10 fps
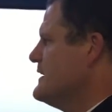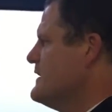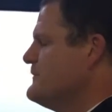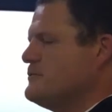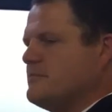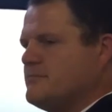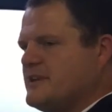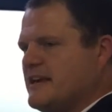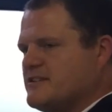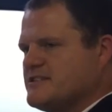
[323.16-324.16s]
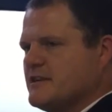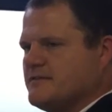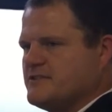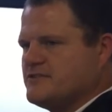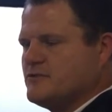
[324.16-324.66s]
Now if you get
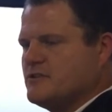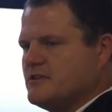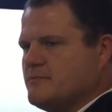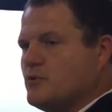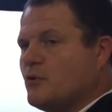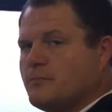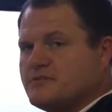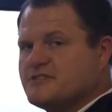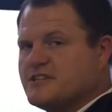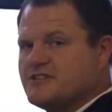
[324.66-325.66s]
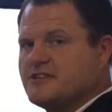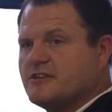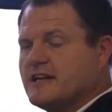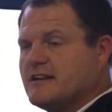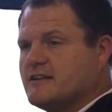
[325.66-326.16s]
yourself into a poor
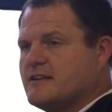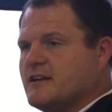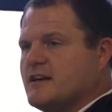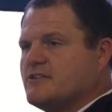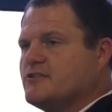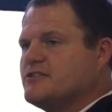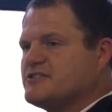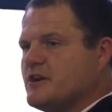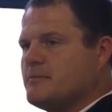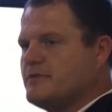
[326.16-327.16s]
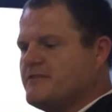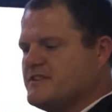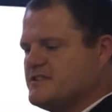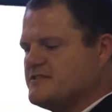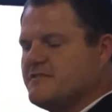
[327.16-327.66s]
position, and a good example
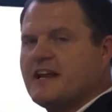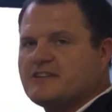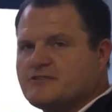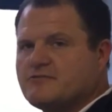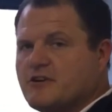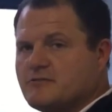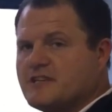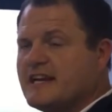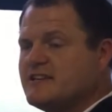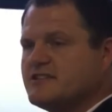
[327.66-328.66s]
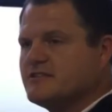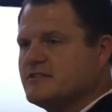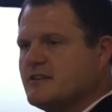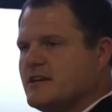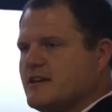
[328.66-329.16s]
of this is flexion
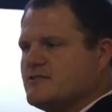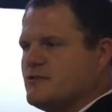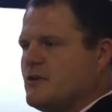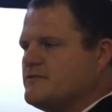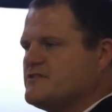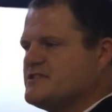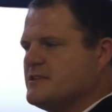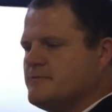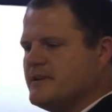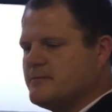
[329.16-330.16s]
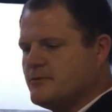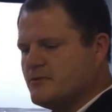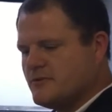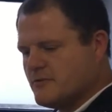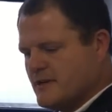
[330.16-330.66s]
rotation, so I often see
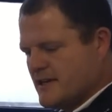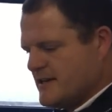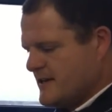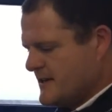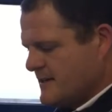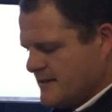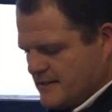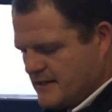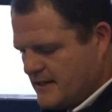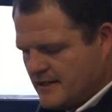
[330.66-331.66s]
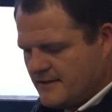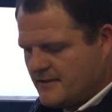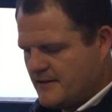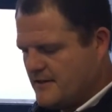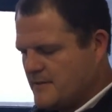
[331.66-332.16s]
people who
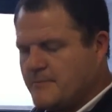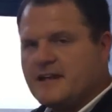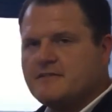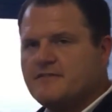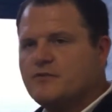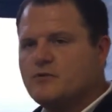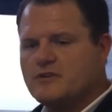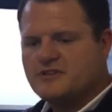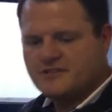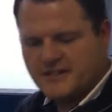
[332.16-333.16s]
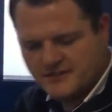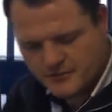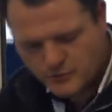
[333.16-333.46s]
they bend forwards, they